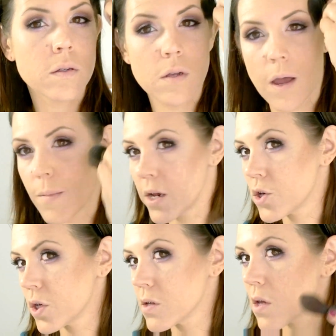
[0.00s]

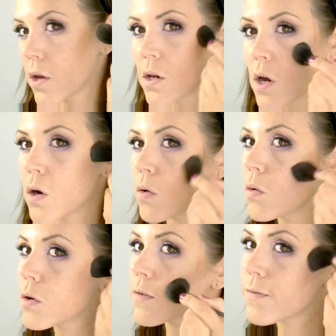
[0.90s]
dimension, so you don't all
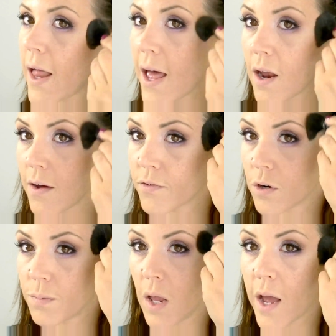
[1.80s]
look flat
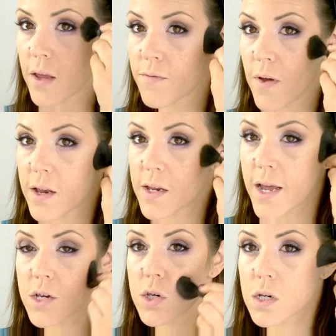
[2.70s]
after applying your
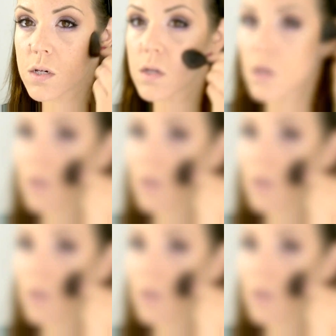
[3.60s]
foundation.